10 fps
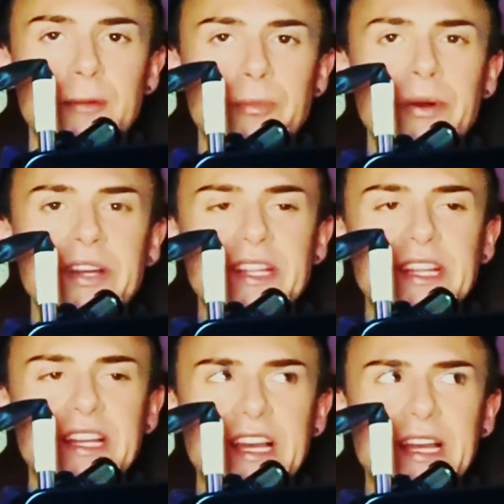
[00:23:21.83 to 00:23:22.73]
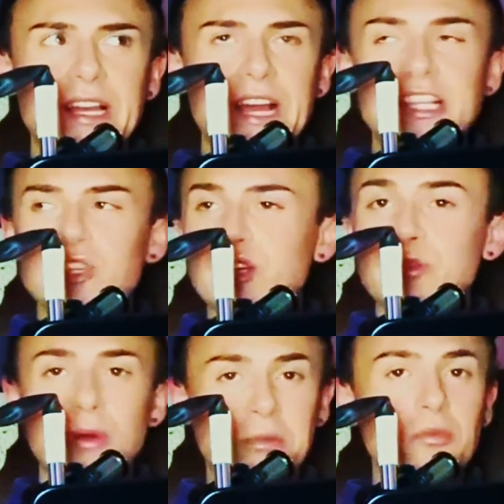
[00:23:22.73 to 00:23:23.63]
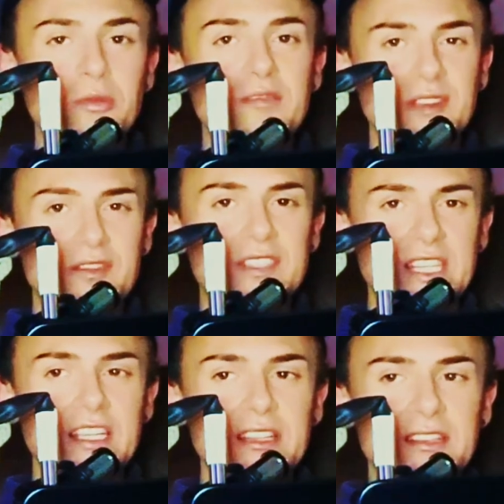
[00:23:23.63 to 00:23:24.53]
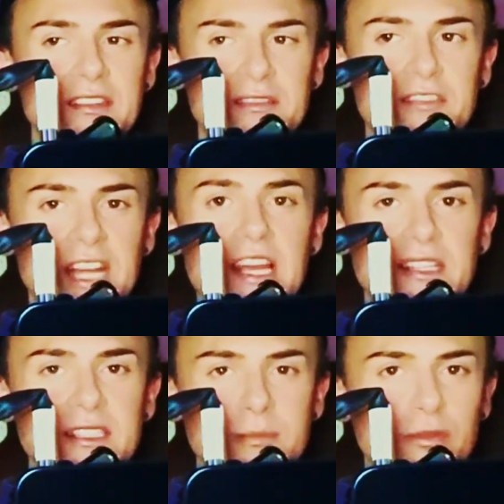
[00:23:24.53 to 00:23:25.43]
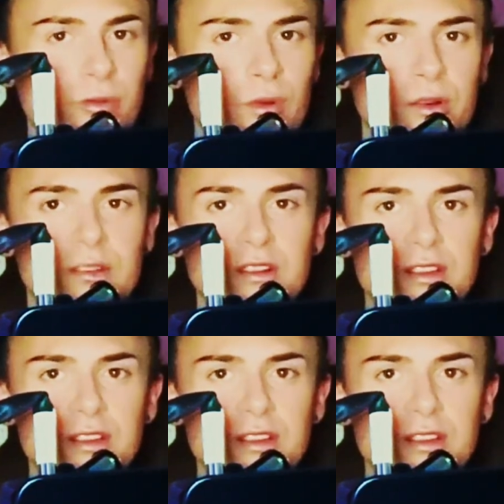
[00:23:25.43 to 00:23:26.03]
But I took probably 15 takes before.